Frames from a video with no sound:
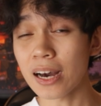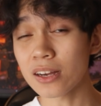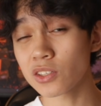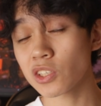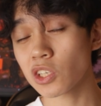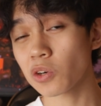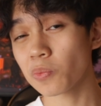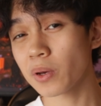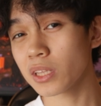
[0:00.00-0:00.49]
I'd
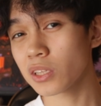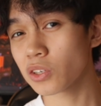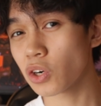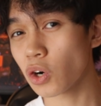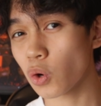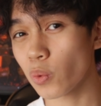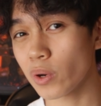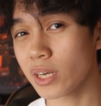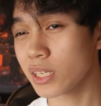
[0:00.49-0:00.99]
recommend
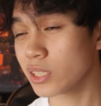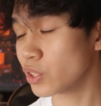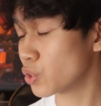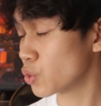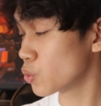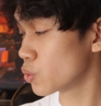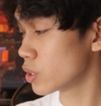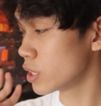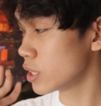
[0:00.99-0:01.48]
going
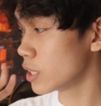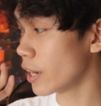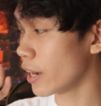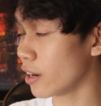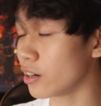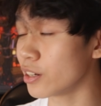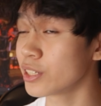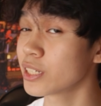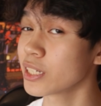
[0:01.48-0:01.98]
to the
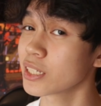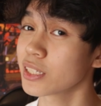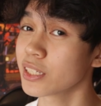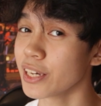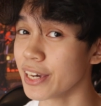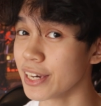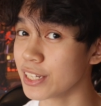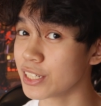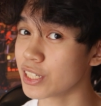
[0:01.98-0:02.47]
Air
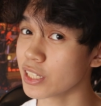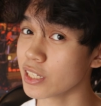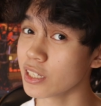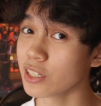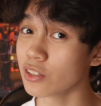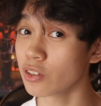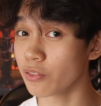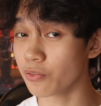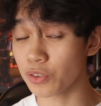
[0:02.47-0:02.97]

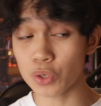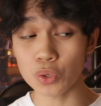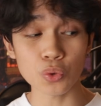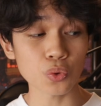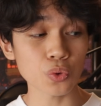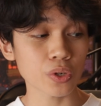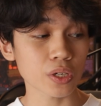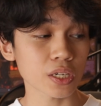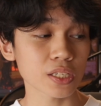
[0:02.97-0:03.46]
60HE
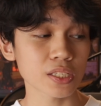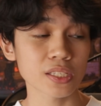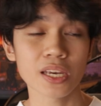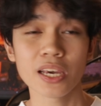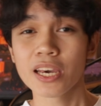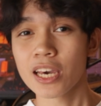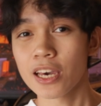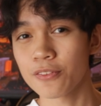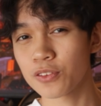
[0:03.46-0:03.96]
review, because
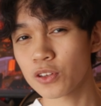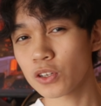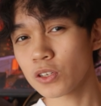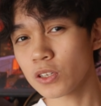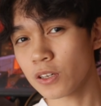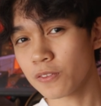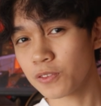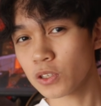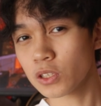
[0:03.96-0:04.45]
if
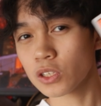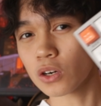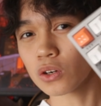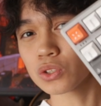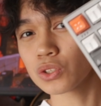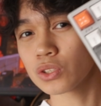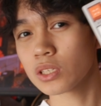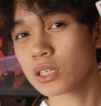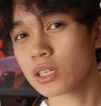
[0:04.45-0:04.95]
you'll go
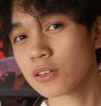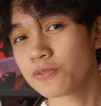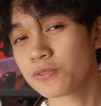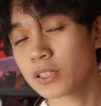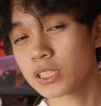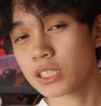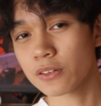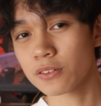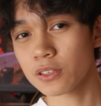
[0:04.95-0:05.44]
to the
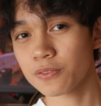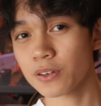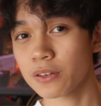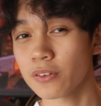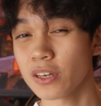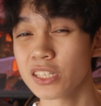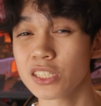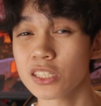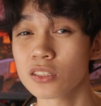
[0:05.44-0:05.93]
Field
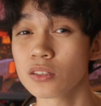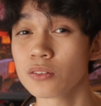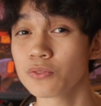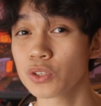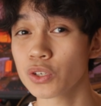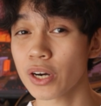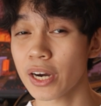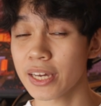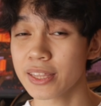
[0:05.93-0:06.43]
75HE
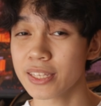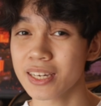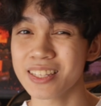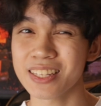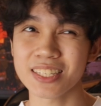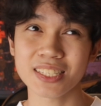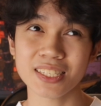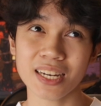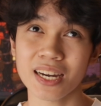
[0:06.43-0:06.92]
review I did,
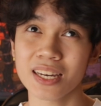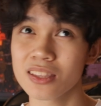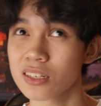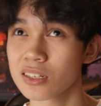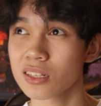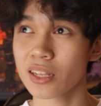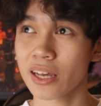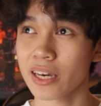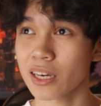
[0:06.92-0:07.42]
it's kind
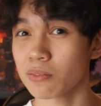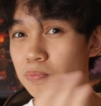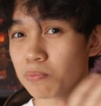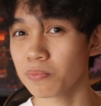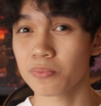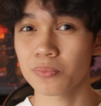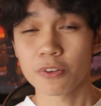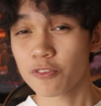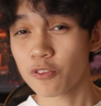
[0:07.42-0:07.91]
of like
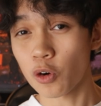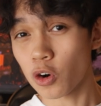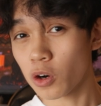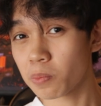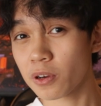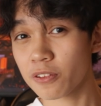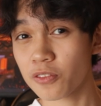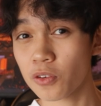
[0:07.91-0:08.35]
before,